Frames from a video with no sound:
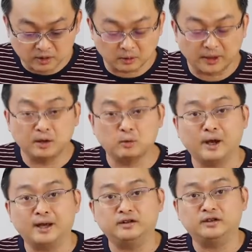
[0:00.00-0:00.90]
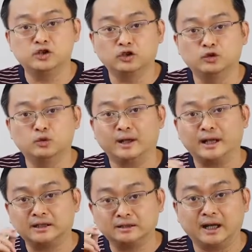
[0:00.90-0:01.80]
okay, where it teaches you
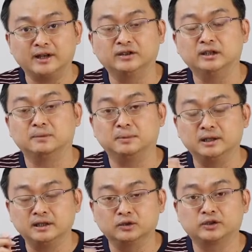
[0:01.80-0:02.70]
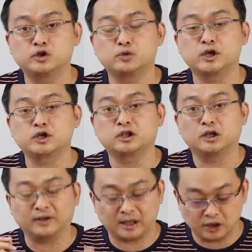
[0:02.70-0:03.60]
when analyzing the political situation
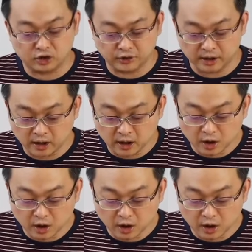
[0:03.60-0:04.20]
of a country,